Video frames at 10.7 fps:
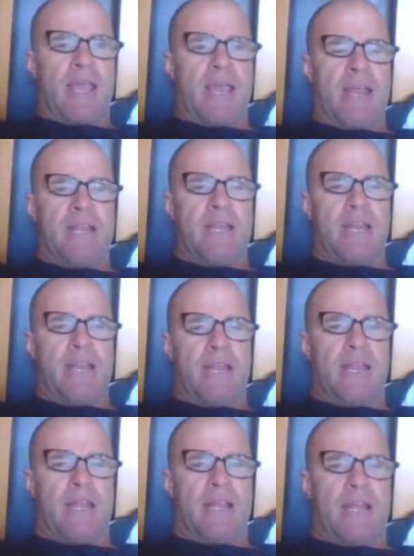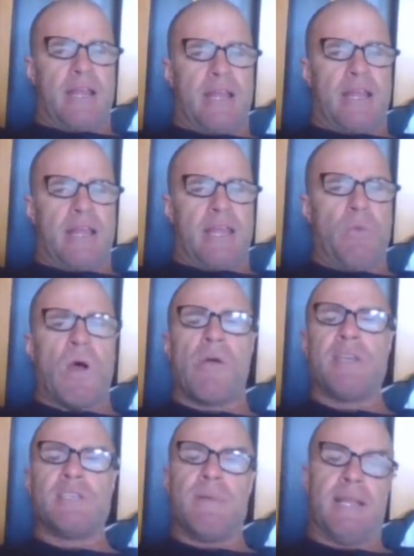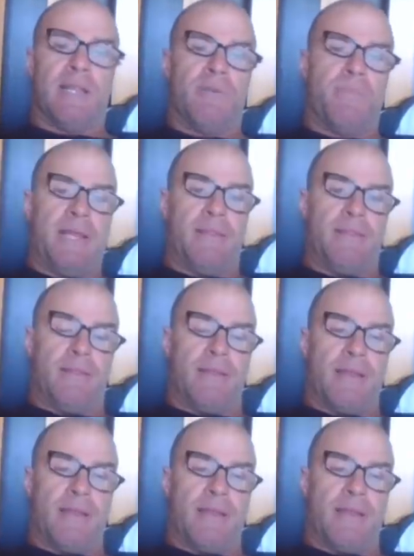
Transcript: and he worries me a little bit.